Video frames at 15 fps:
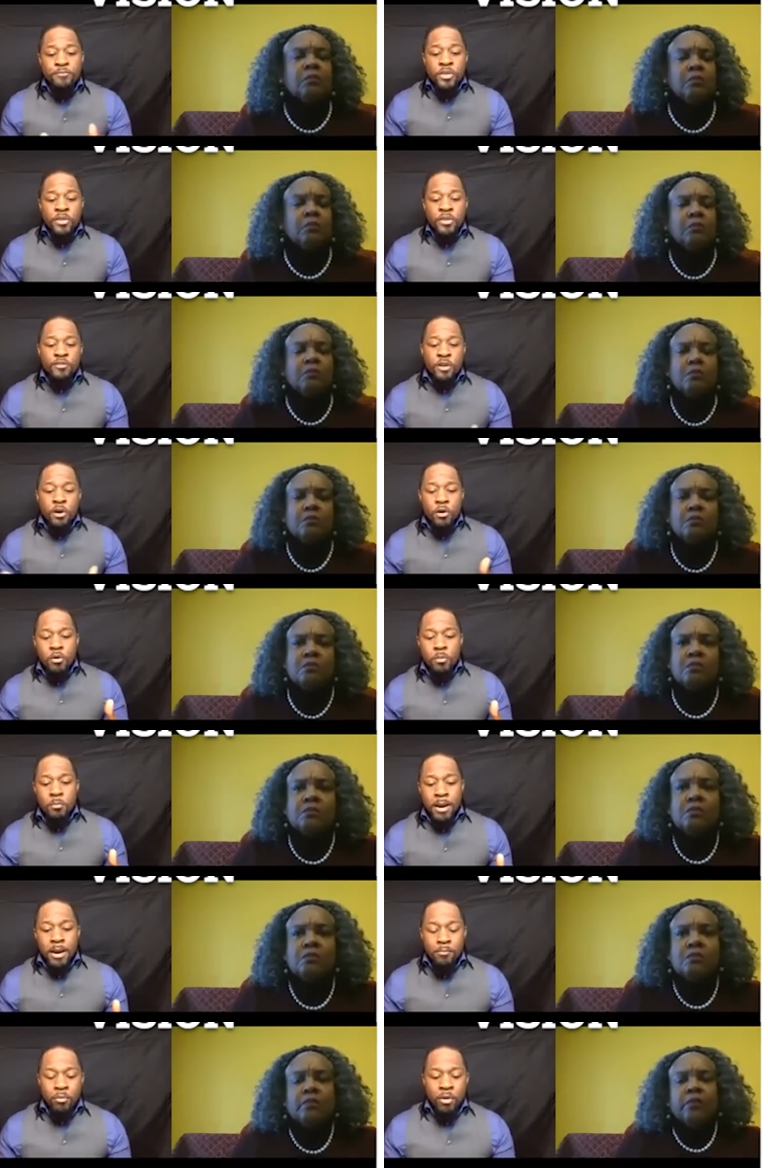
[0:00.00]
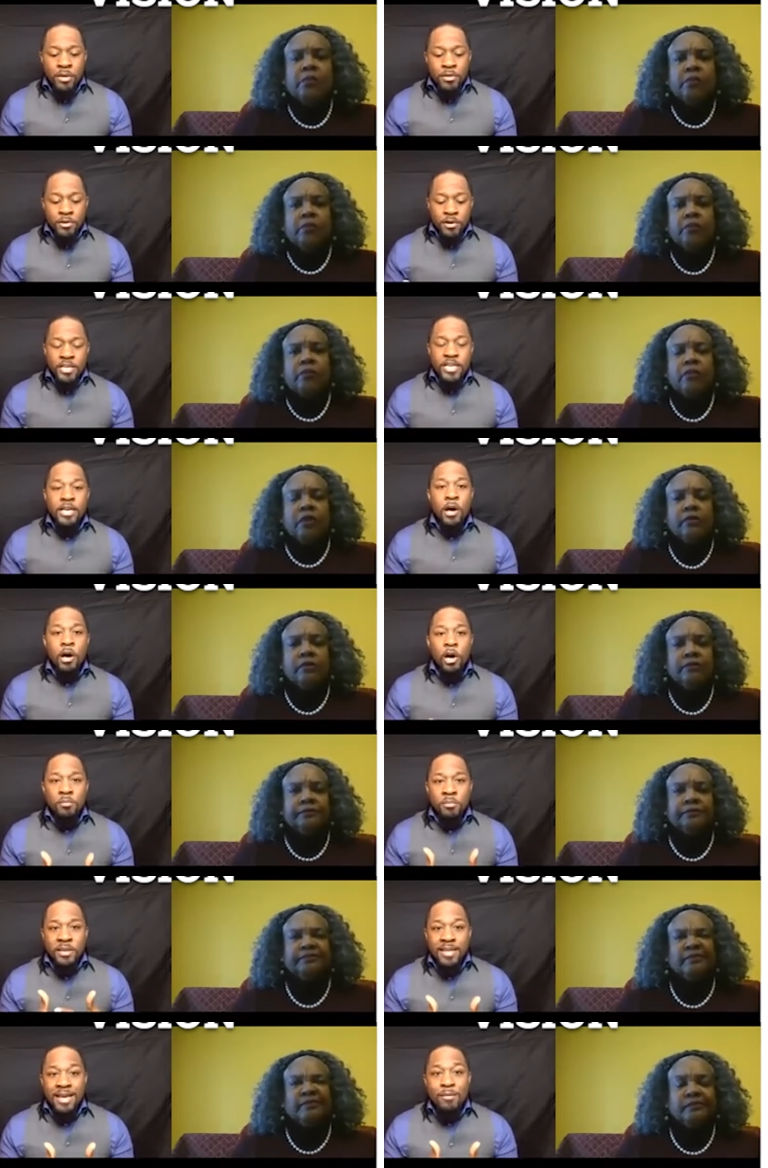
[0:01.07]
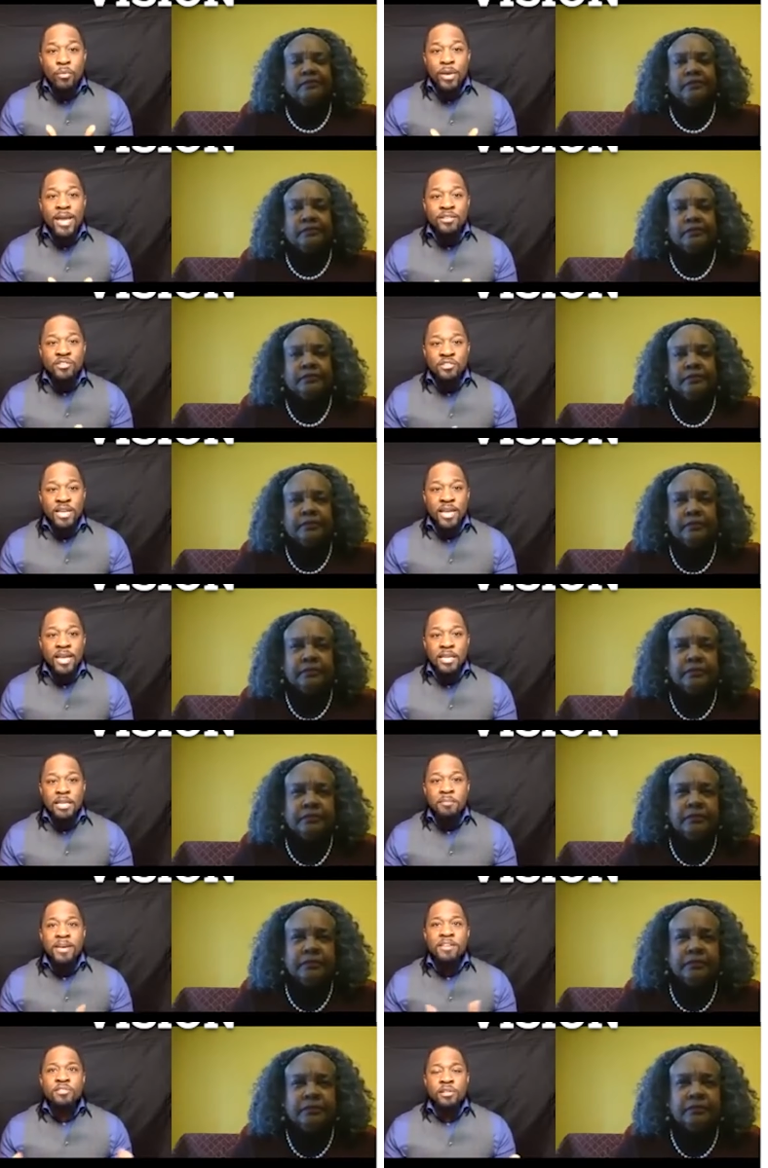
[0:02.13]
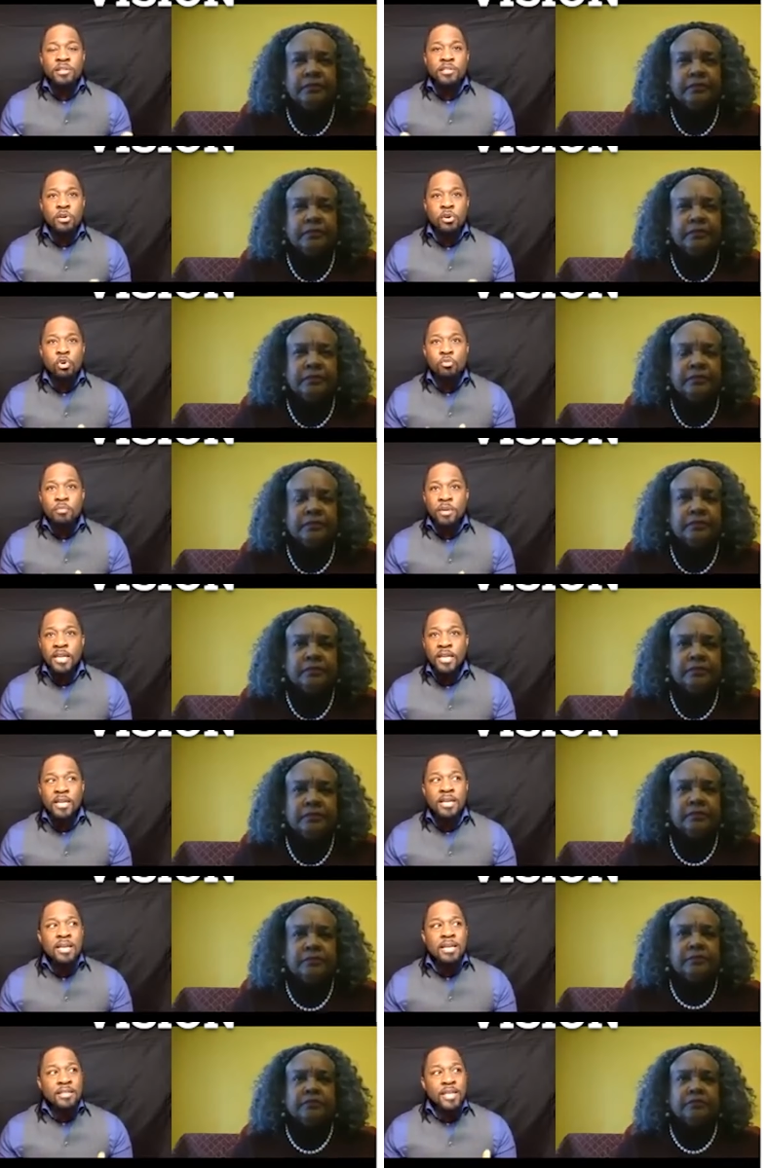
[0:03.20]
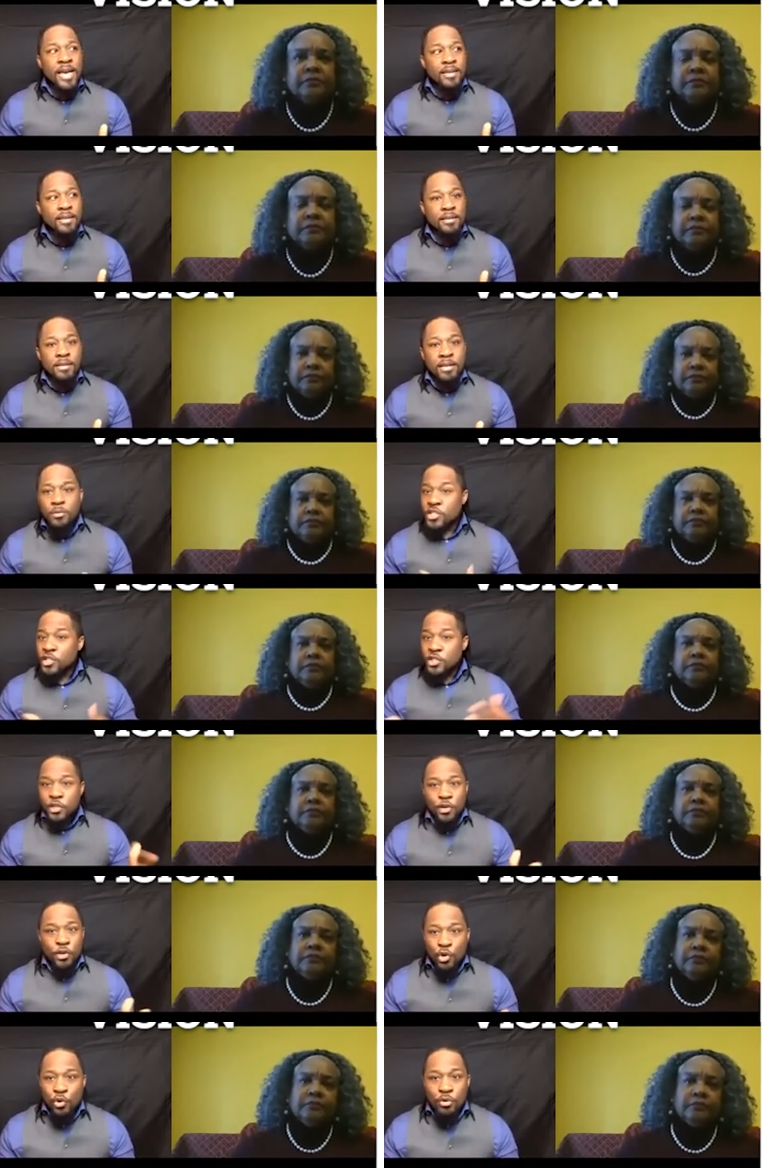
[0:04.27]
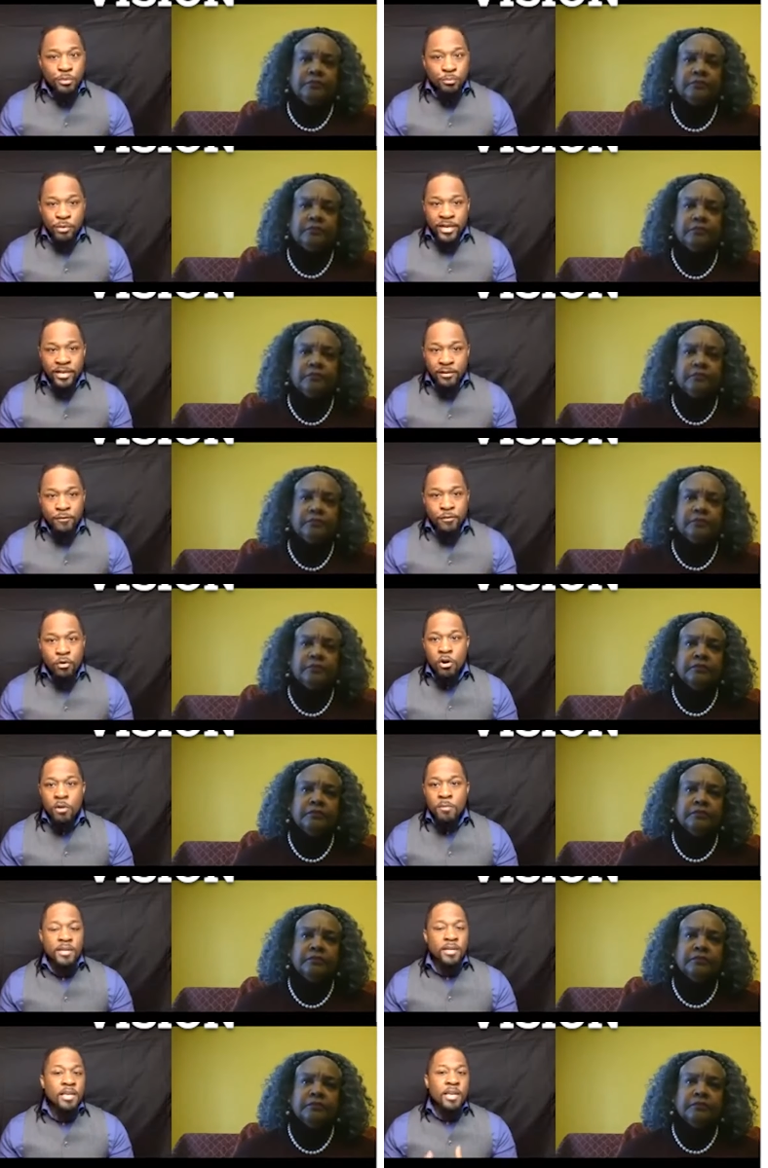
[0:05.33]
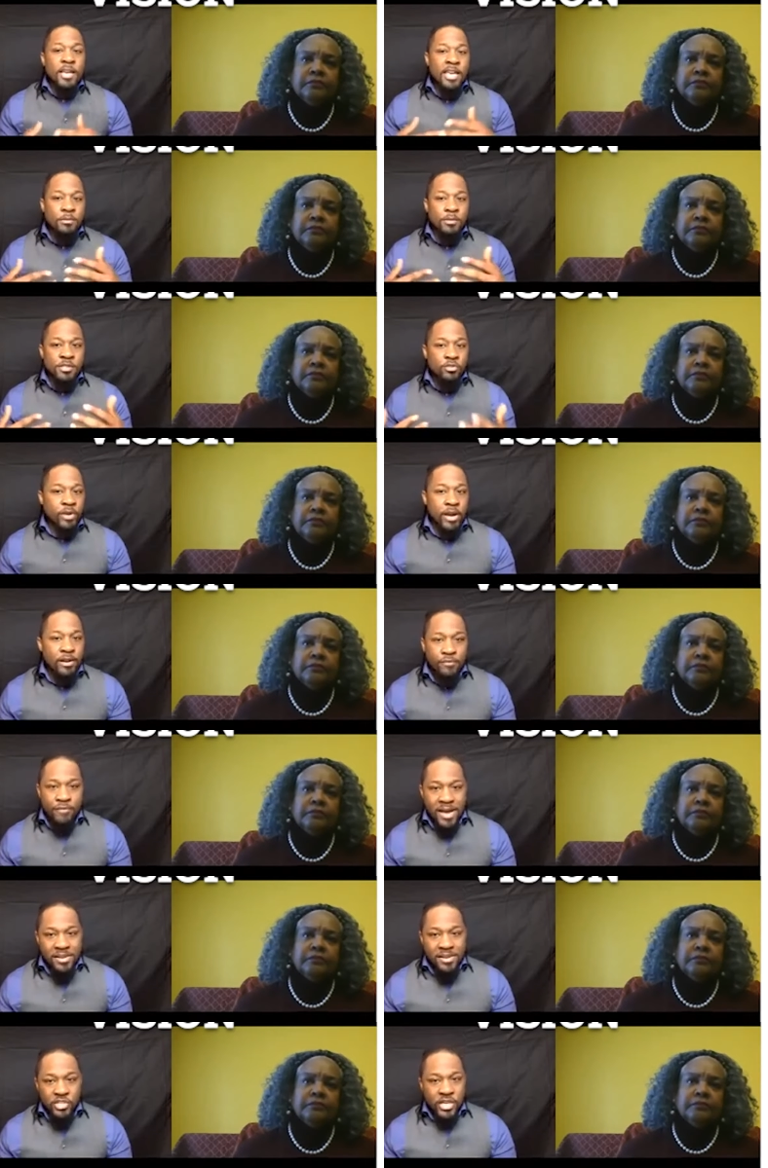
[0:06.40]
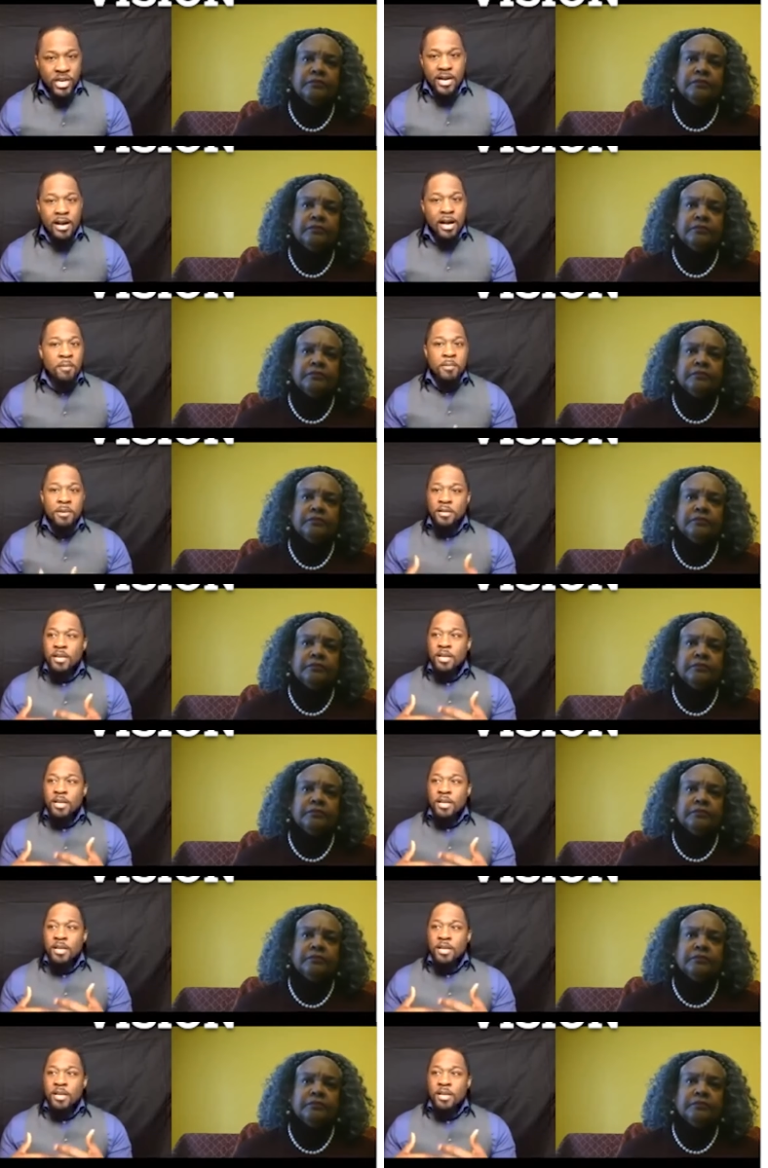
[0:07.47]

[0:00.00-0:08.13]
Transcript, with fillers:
Speaker 1: Mm-hmm. So my brother, he called me that Wednesday, and he basically told me that there was this girl who was pregnant for him, and he was trying to find a job, and